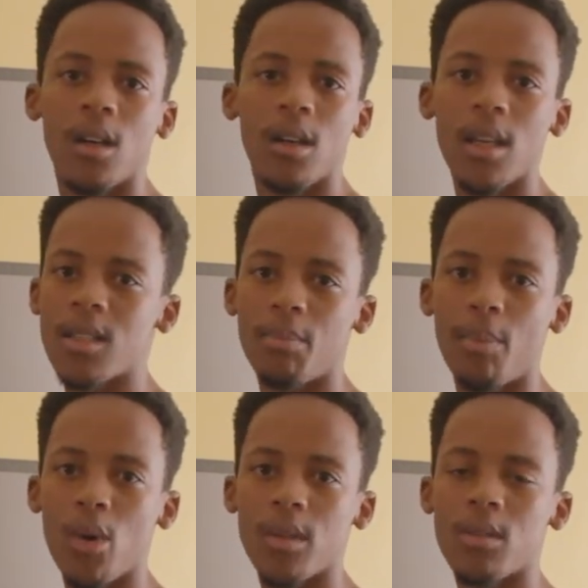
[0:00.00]
Here's the
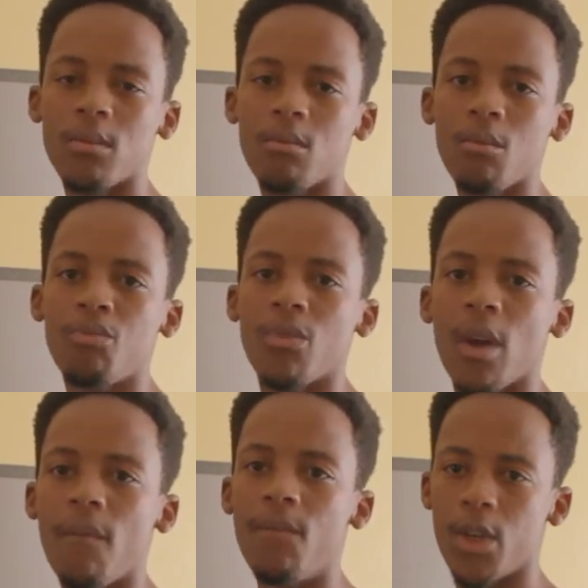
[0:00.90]
bonus.
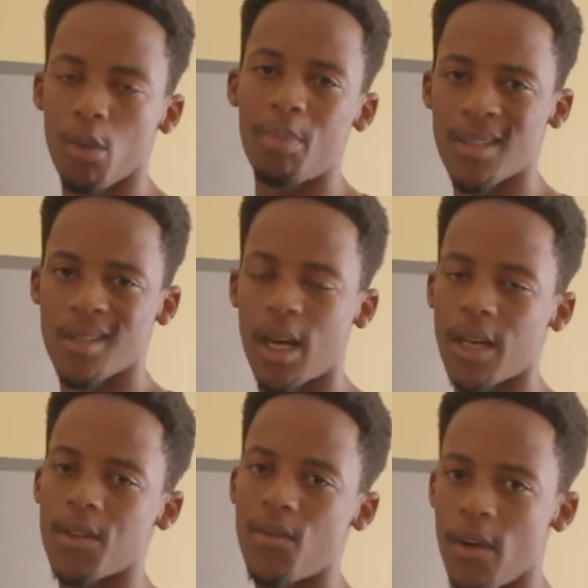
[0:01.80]
Video business card
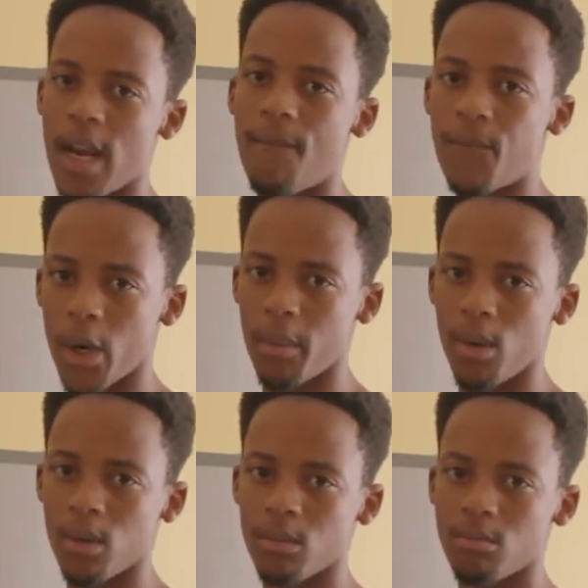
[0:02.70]
is very affordable.
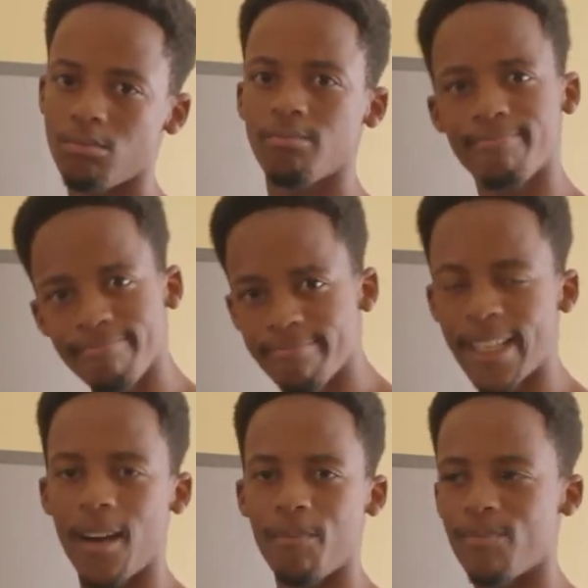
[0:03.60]

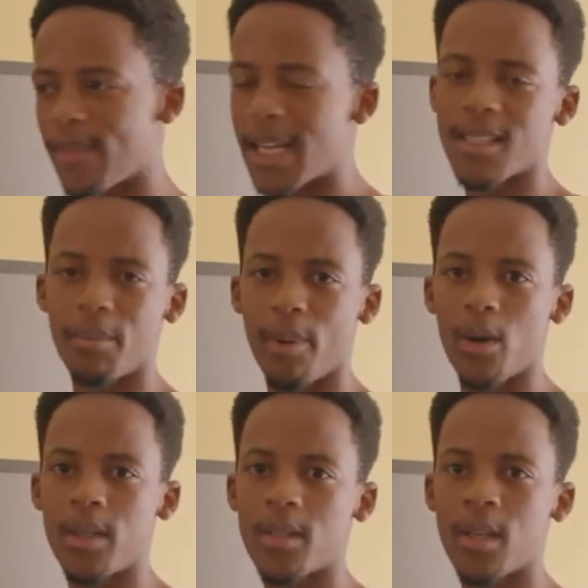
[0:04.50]
Yeah, that is the
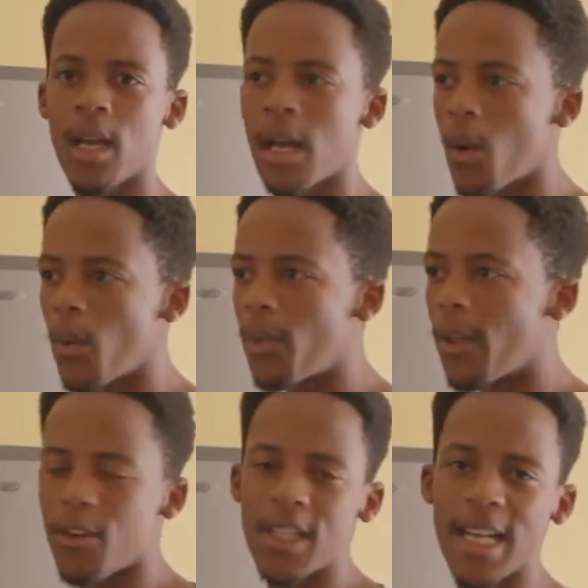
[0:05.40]
bonus. The
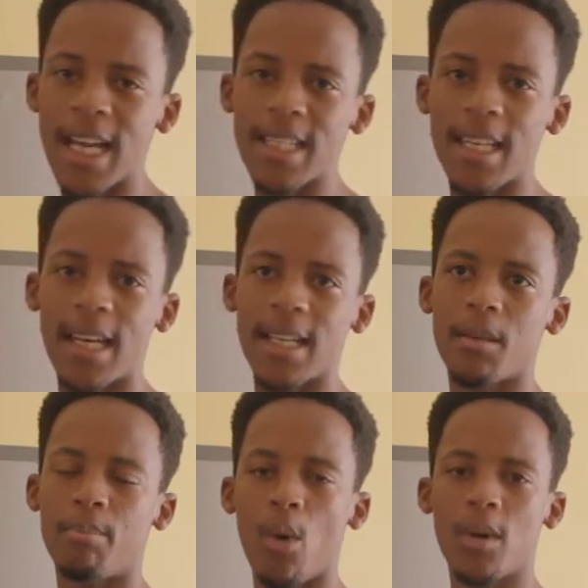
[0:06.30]
reason I say that is
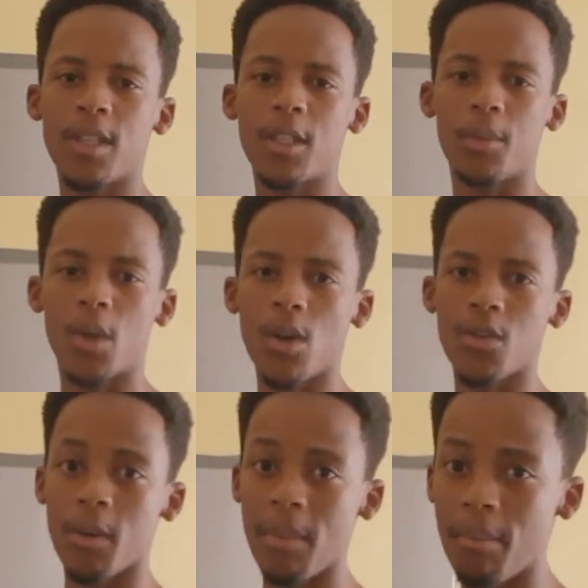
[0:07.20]
a bonus is
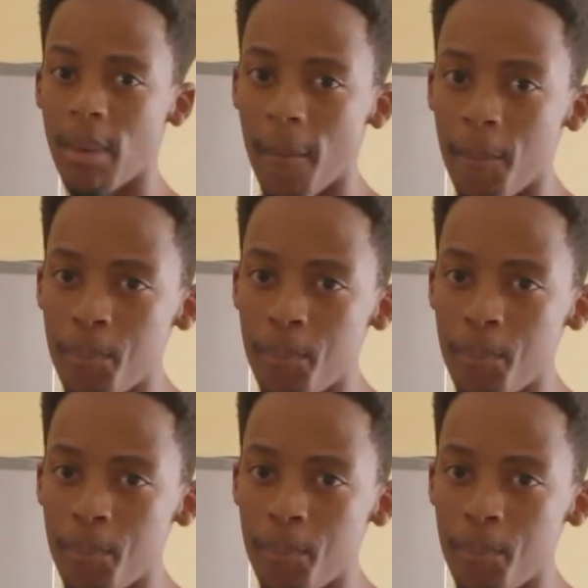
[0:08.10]
because, remember,